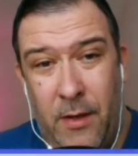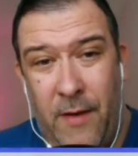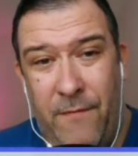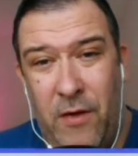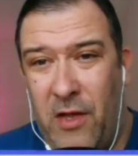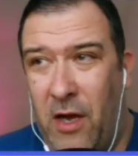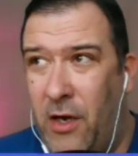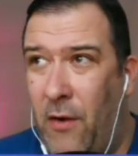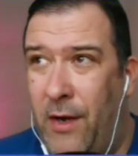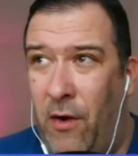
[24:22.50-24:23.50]
If you start
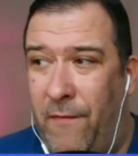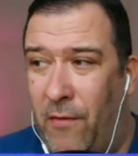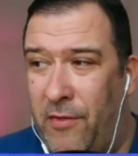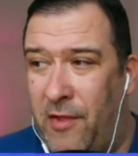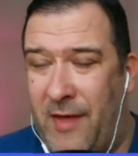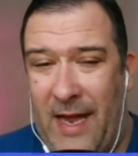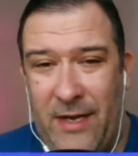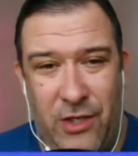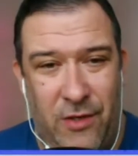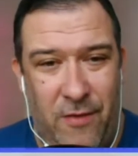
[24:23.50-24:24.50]
going off onto
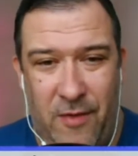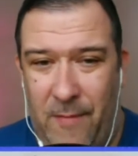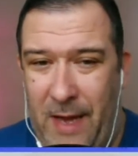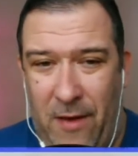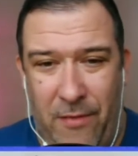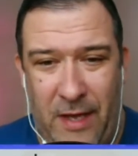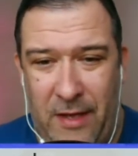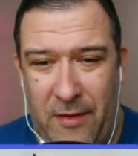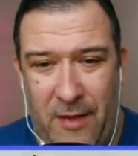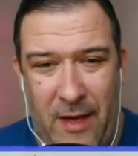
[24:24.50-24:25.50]
tangents about
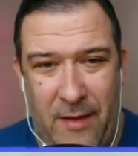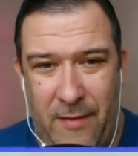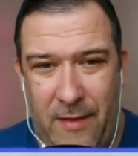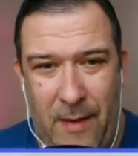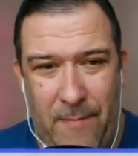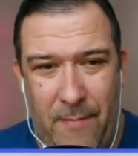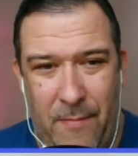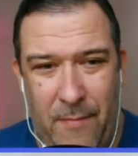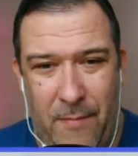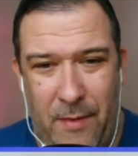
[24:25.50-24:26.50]
things that
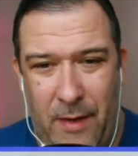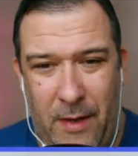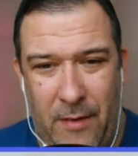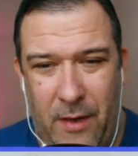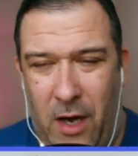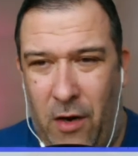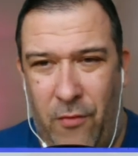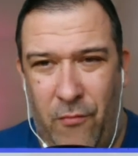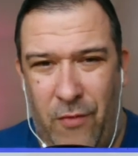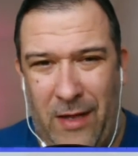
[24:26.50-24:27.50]

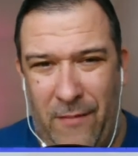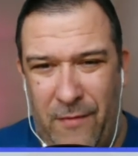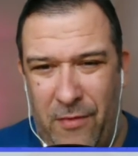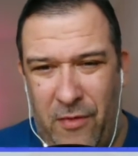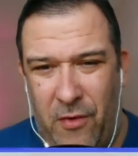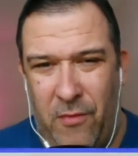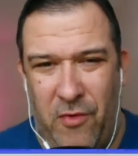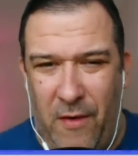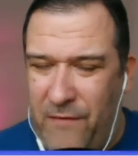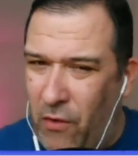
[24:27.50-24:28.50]
aren't relevant to,
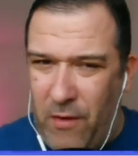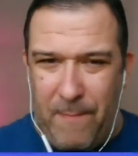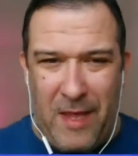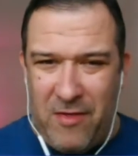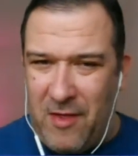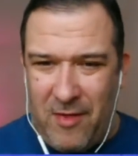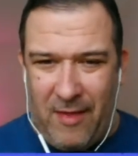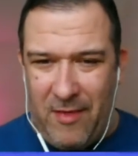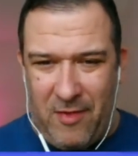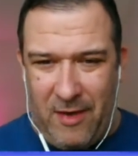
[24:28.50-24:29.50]
so if you're a business,
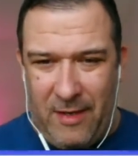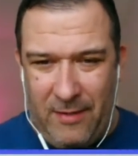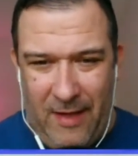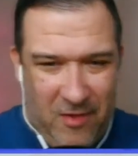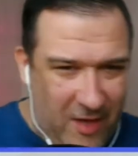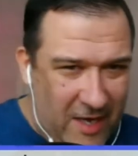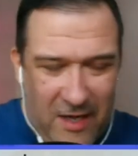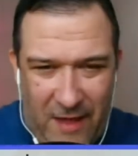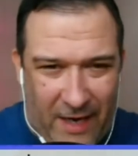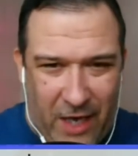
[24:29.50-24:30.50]
let's say
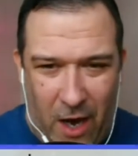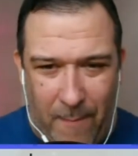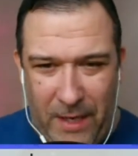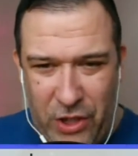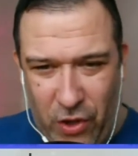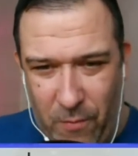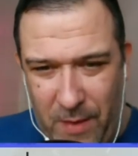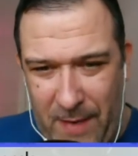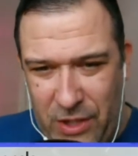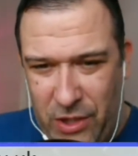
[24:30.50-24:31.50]
you're that carpet shop
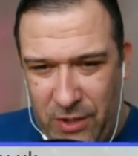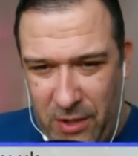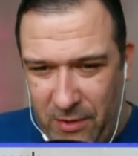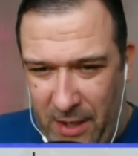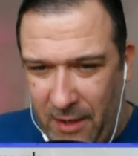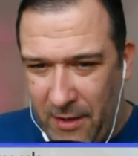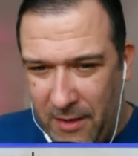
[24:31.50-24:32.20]
we mentioned earlier.